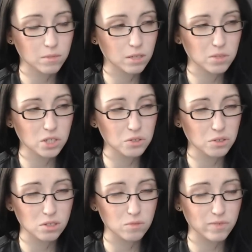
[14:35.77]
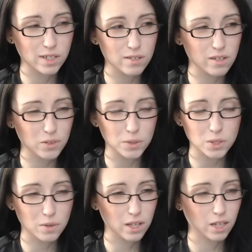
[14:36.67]
I mean, I'm gonna do YouTube videos every
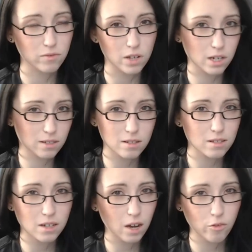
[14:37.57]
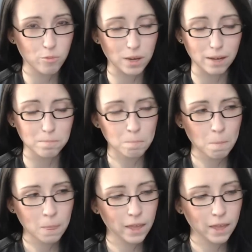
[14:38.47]
once in a while, like vlogs and stuff, but